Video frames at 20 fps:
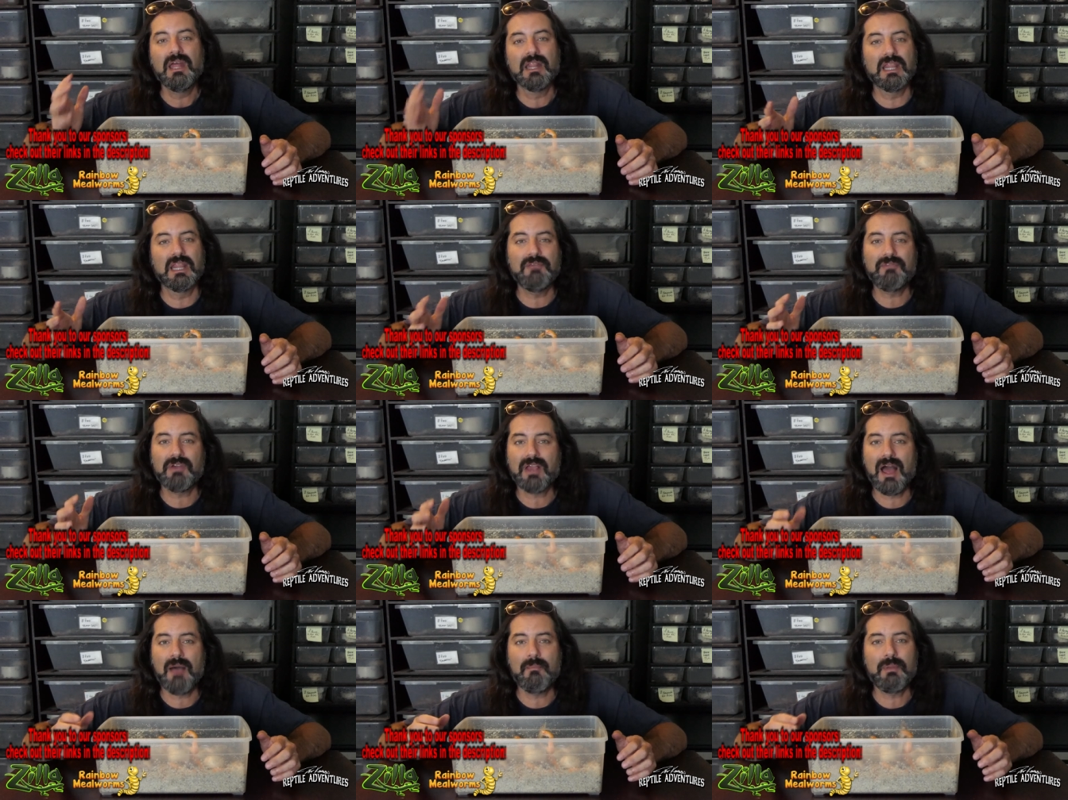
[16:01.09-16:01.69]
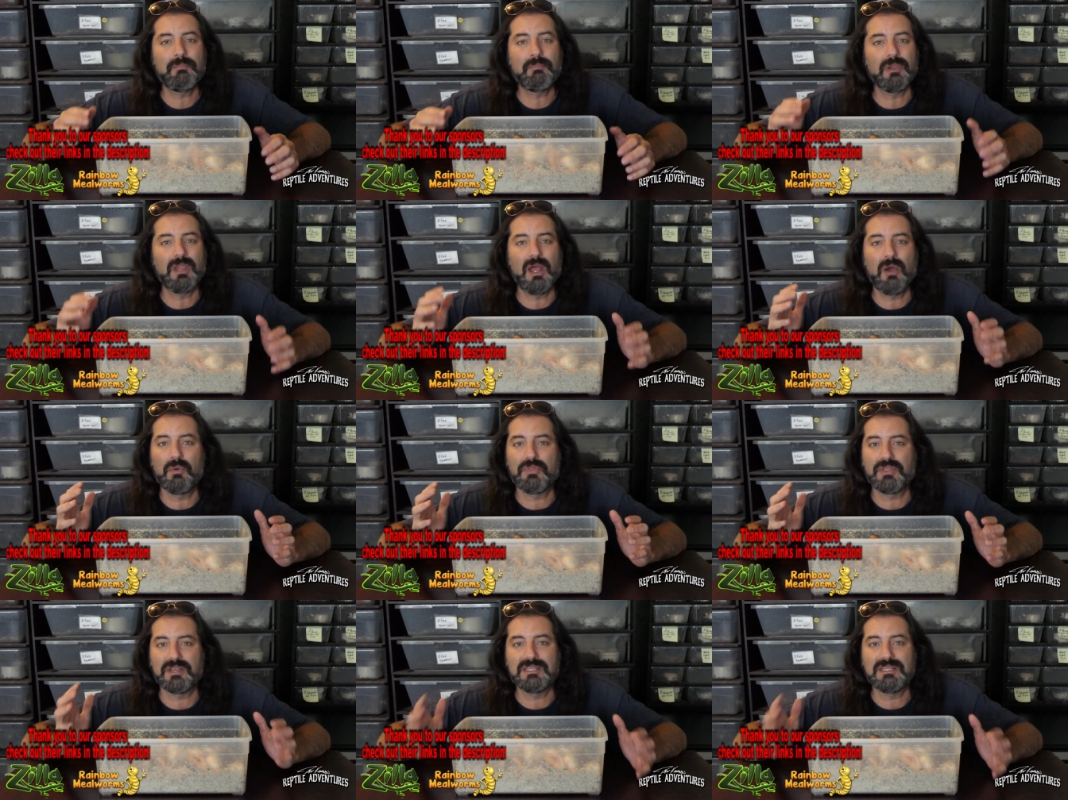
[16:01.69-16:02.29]
leave a comment
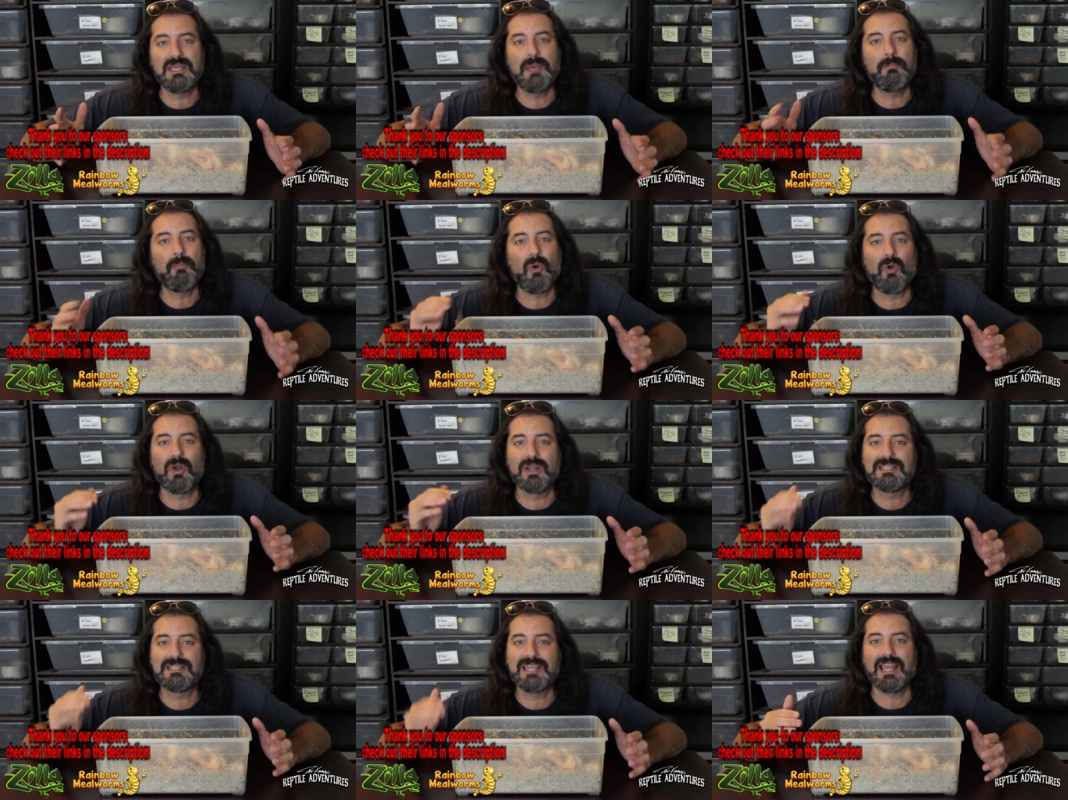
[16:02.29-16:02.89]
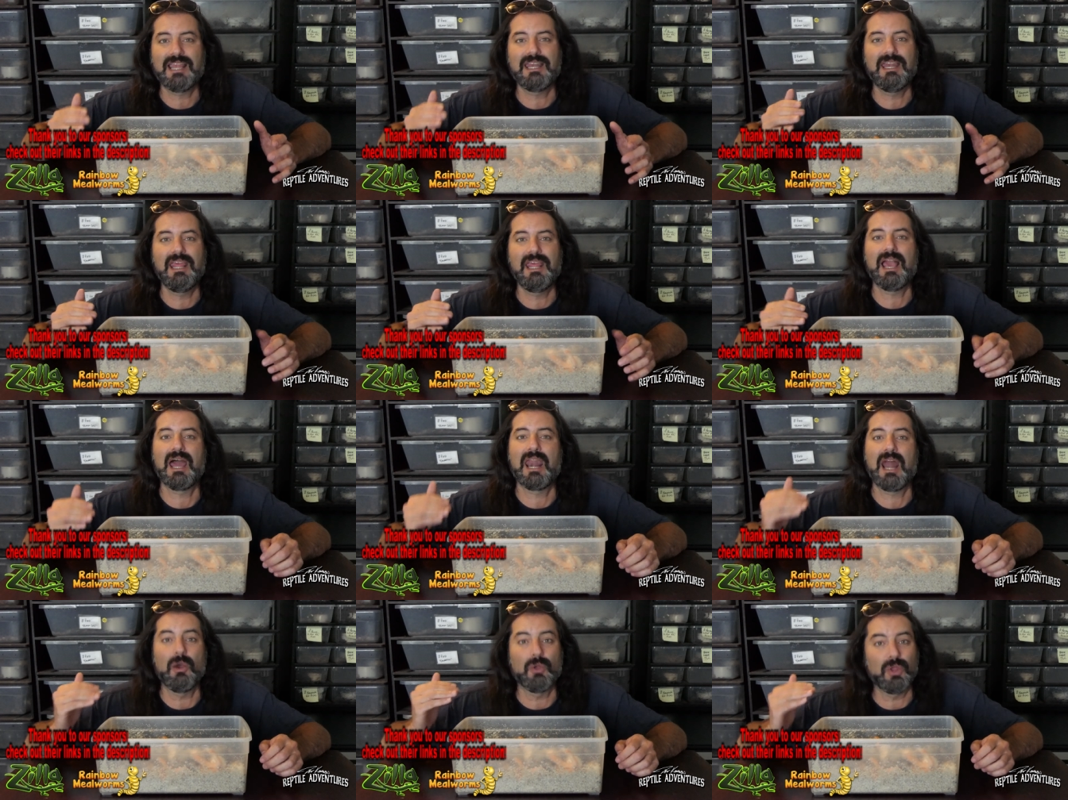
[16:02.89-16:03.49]
below with a tip or a technique
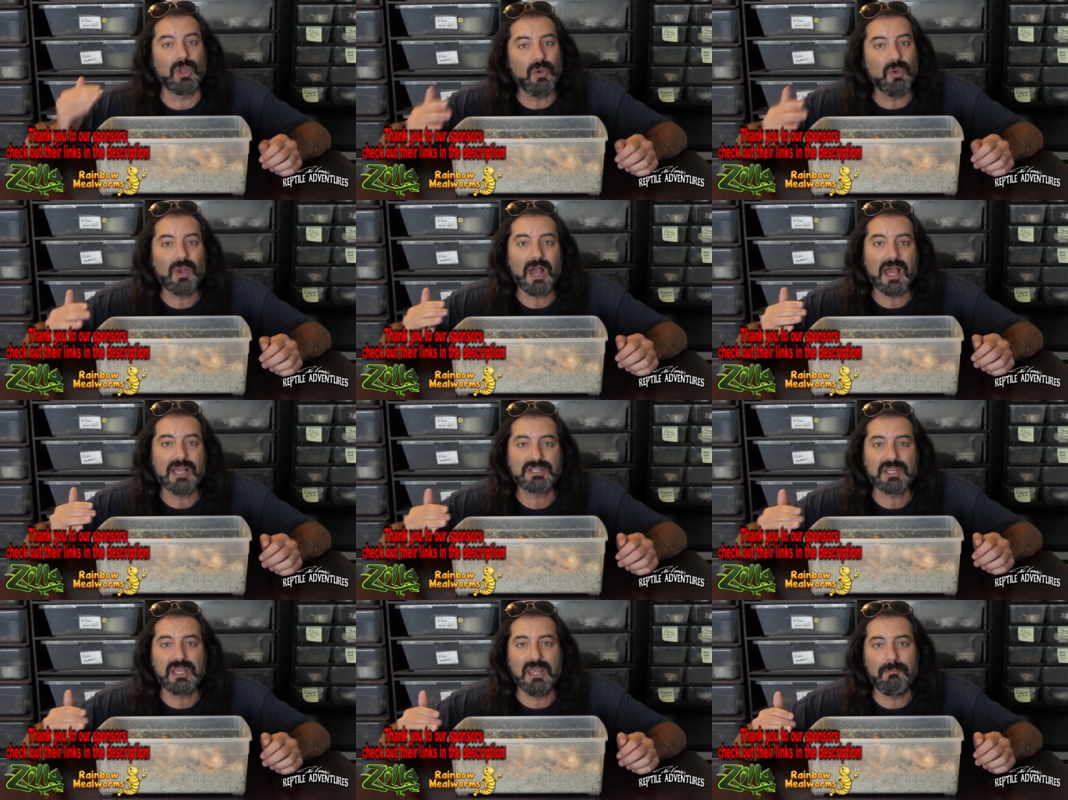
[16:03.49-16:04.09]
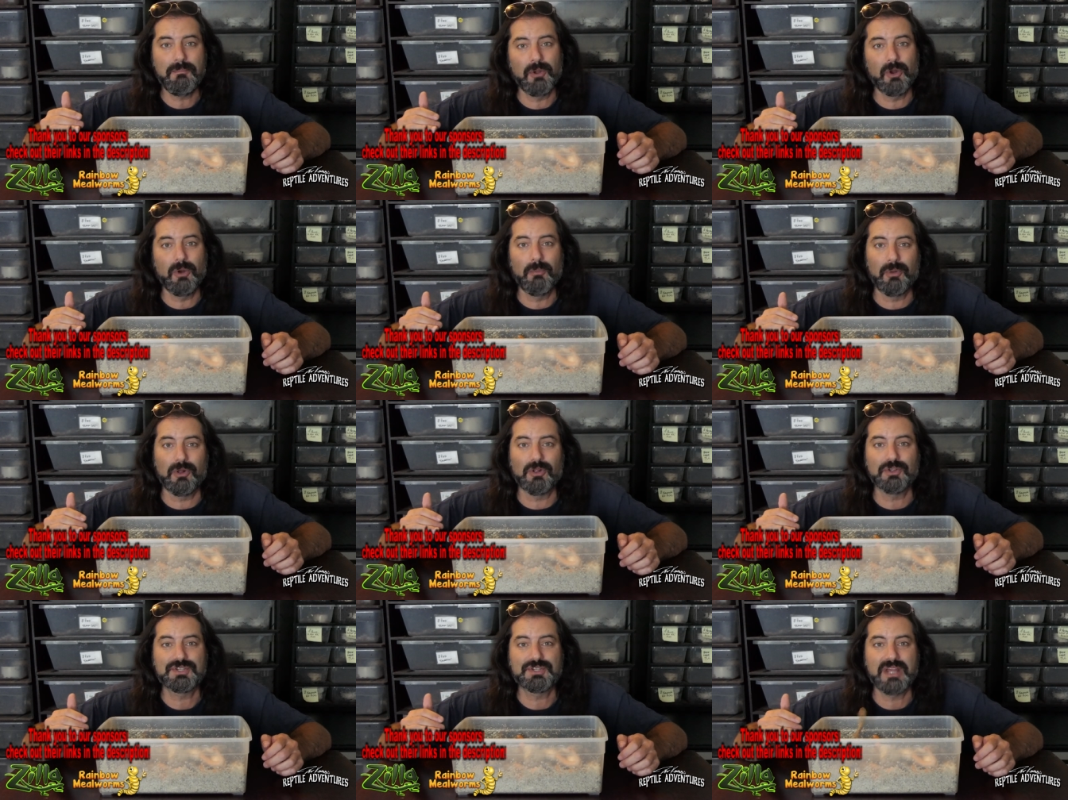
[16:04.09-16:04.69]
on how you guys keep your
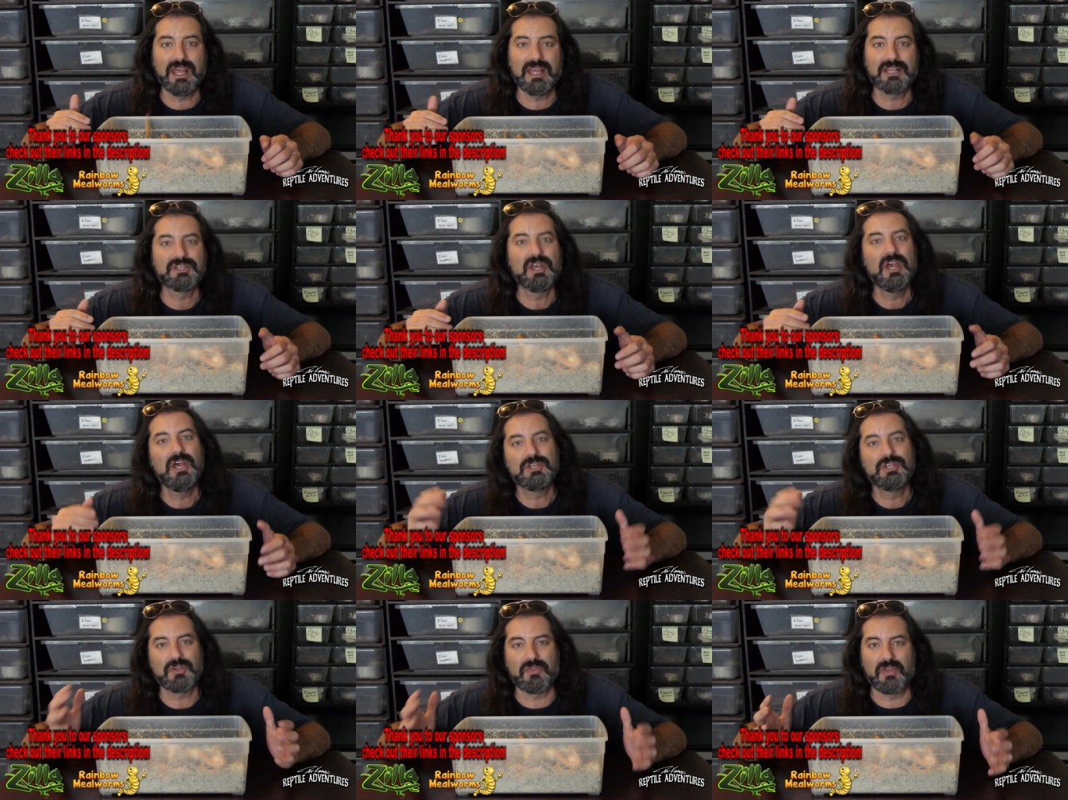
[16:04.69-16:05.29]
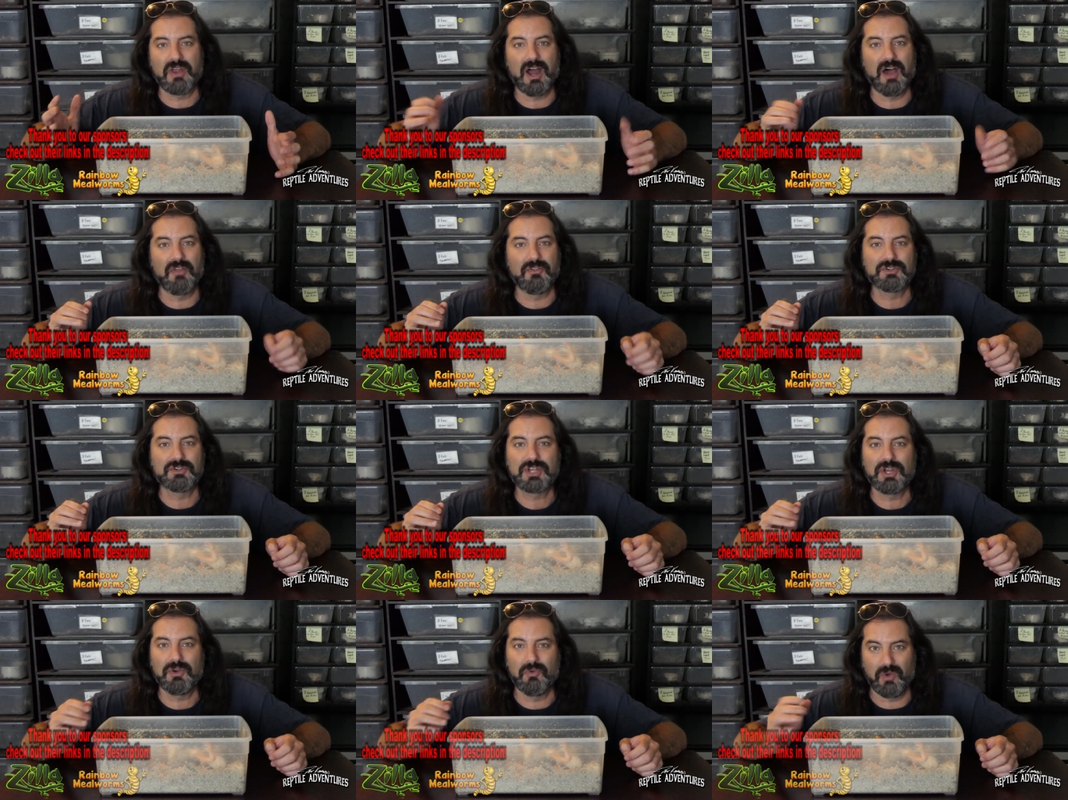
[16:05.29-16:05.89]
bull snakes so that
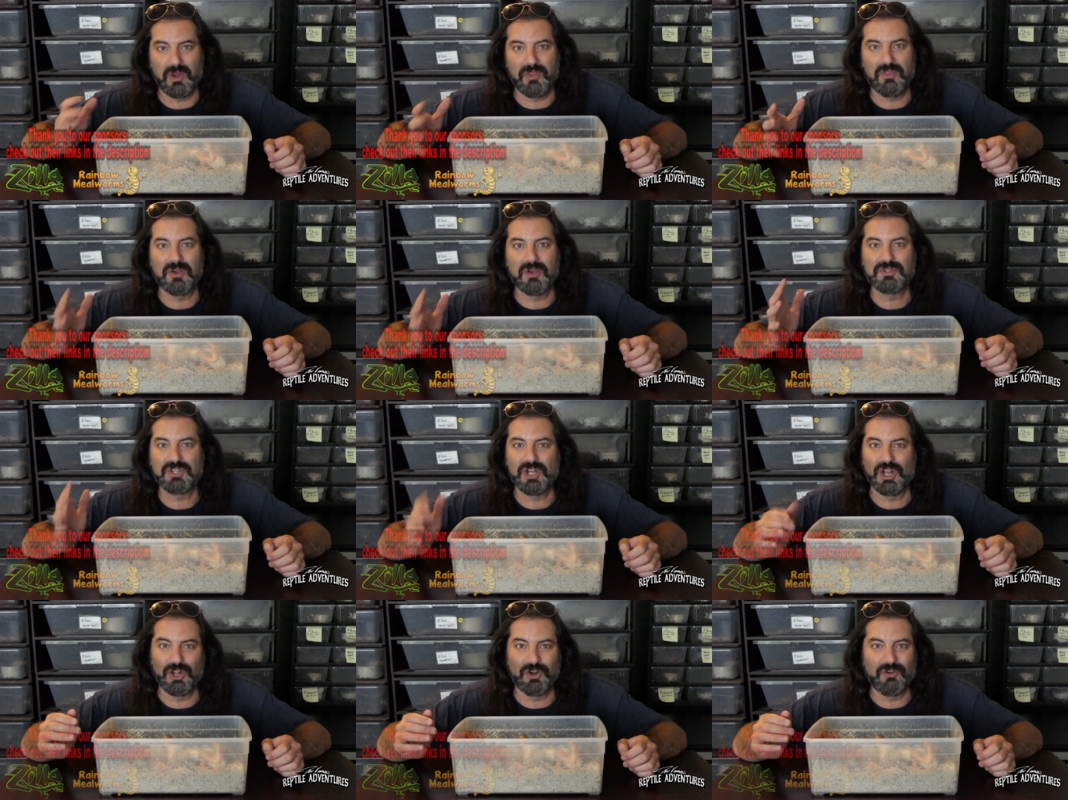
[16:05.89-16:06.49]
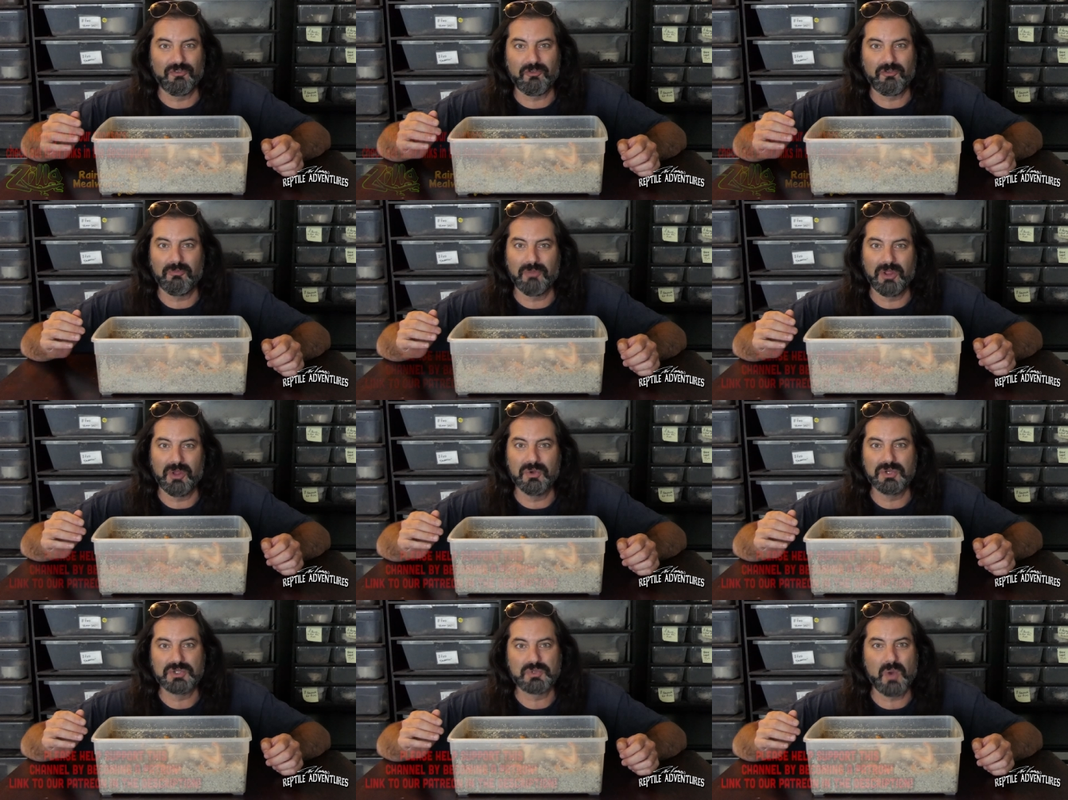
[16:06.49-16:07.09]
others can read those and learn from
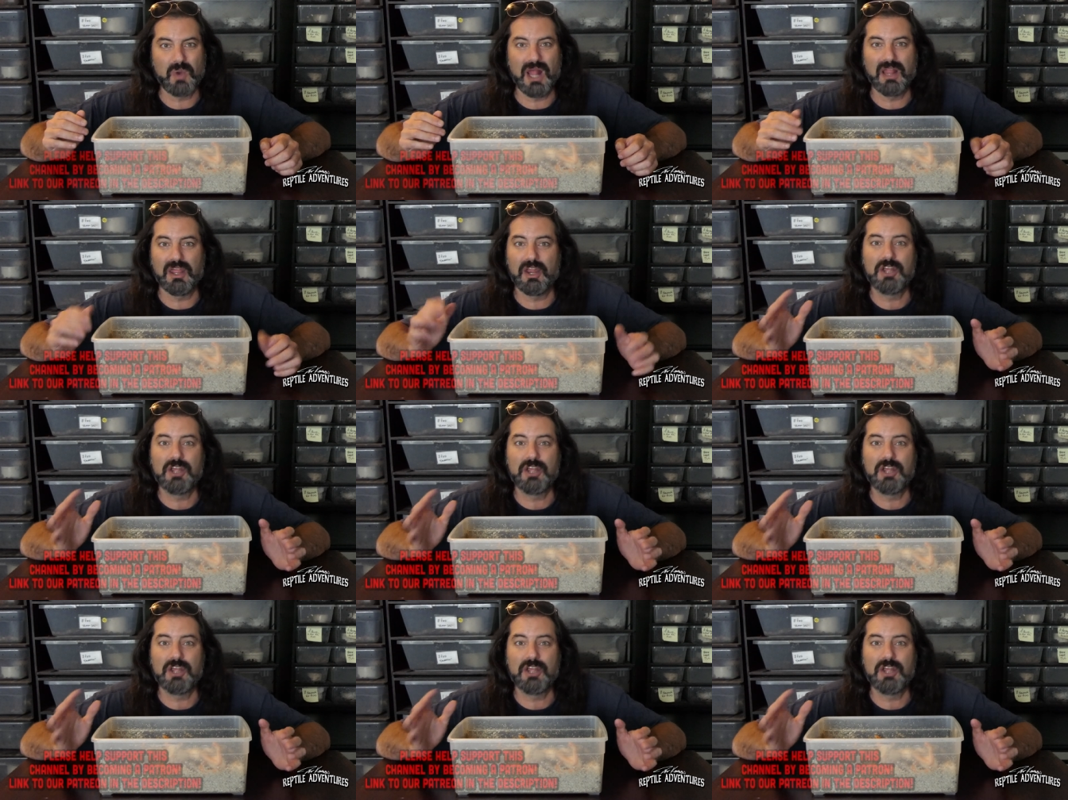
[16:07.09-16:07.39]
you as well.